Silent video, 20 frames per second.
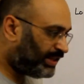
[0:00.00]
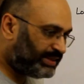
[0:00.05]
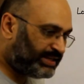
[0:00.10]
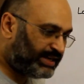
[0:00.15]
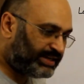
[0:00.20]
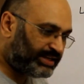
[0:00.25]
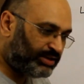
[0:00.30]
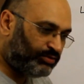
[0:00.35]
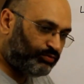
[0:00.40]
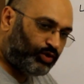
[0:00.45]

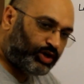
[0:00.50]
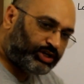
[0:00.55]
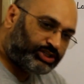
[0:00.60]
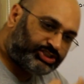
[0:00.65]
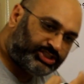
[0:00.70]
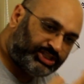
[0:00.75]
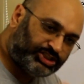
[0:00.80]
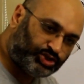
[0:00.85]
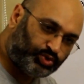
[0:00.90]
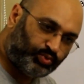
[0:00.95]
that in what
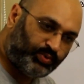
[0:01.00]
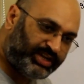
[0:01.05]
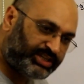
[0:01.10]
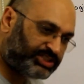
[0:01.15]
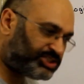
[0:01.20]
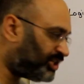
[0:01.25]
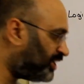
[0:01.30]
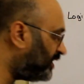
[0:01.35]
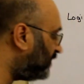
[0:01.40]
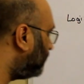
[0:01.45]

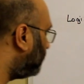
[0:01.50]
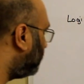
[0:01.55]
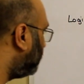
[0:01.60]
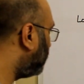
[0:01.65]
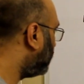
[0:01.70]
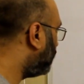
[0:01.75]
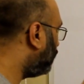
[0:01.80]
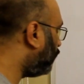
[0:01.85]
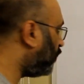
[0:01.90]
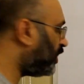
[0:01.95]
situation,
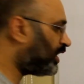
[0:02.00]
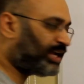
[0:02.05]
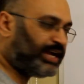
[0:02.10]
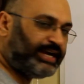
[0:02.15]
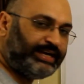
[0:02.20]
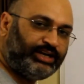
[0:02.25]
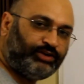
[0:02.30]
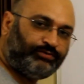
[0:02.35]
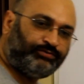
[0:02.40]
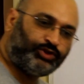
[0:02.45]
what
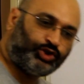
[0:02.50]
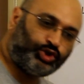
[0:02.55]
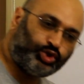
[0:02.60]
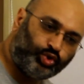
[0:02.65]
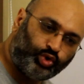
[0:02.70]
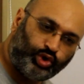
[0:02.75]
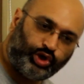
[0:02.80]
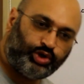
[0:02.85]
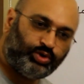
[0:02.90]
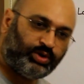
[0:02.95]
kind of
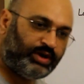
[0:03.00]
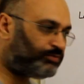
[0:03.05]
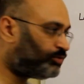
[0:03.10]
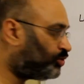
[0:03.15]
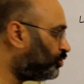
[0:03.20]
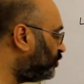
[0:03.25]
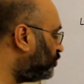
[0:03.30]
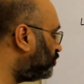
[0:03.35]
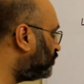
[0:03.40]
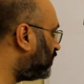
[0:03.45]
tool you
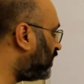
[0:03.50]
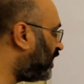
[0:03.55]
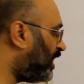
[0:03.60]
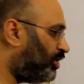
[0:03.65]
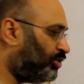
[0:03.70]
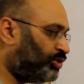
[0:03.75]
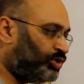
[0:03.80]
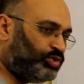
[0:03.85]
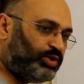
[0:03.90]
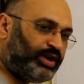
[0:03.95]
have to use and
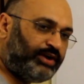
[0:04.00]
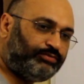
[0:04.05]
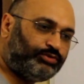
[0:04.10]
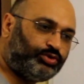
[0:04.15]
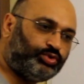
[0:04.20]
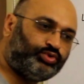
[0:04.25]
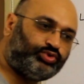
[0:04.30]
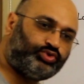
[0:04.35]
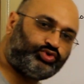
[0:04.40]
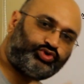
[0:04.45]
how you have
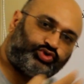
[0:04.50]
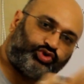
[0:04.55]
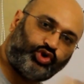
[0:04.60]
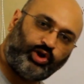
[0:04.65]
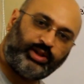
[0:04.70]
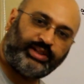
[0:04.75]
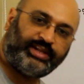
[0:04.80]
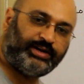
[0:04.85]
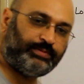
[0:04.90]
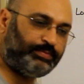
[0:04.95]
to
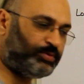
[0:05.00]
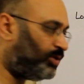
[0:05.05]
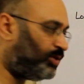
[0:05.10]
solve that